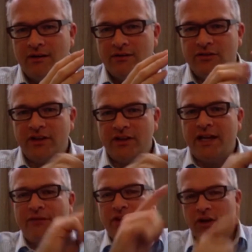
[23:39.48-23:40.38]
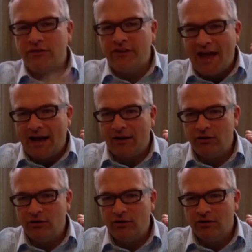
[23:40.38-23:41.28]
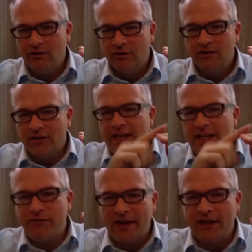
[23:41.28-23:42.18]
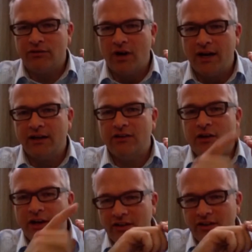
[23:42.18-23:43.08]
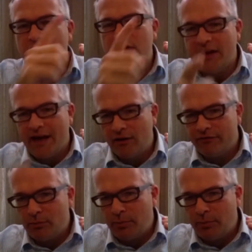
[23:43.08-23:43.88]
so they're going to have to go down. So they need faith, right? Because they're actually going to go down off the